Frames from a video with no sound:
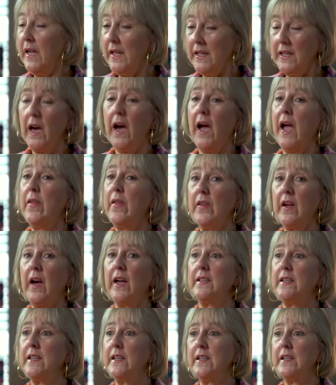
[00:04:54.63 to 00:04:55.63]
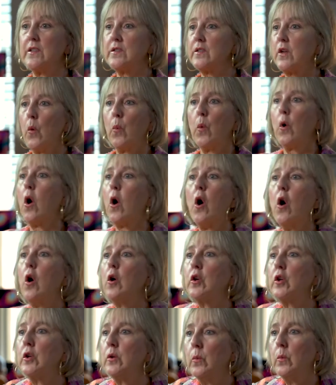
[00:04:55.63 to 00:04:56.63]
Yeah, and the idea is we're
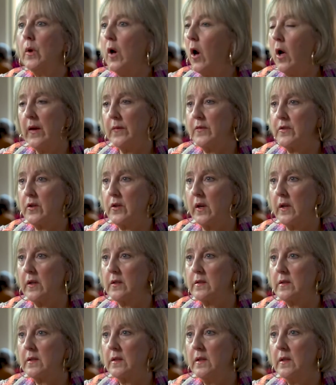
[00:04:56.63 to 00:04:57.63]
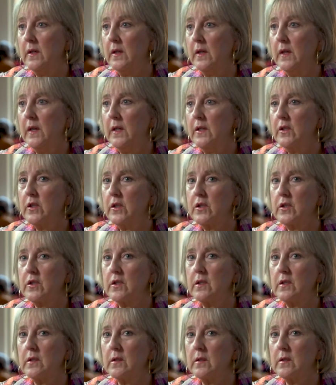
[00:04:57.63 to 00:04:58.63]
all we all have strengths. Mm-hmm. Just
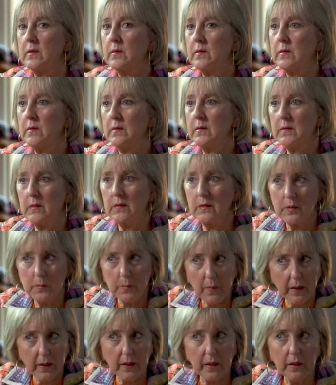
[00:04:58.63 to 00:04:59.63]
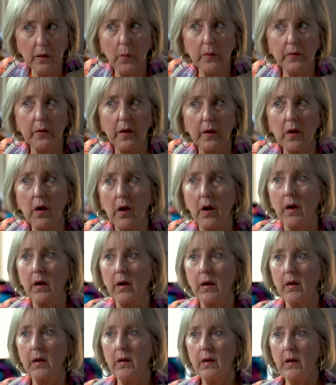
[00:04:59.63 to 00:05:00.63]
you might not know what they are.
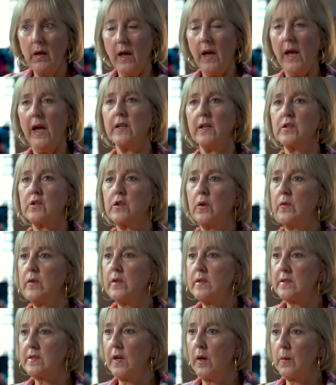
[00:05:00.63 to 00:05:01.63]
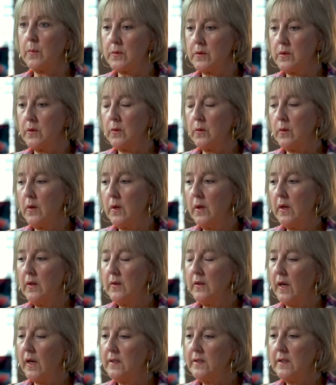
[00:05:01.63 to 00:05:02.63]
Hmm. And so this helps you.
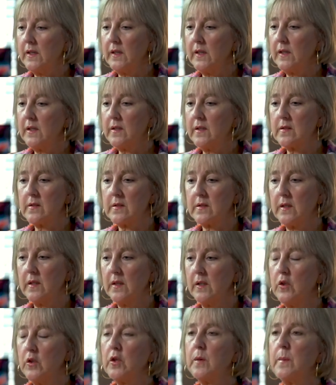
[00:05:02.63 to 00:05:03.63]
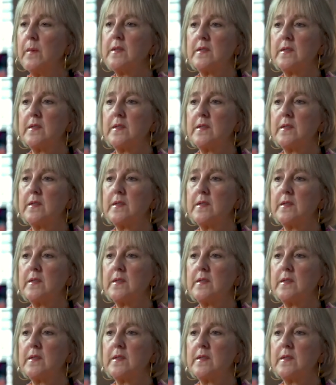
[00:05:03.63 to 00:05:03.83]
The idea is you can be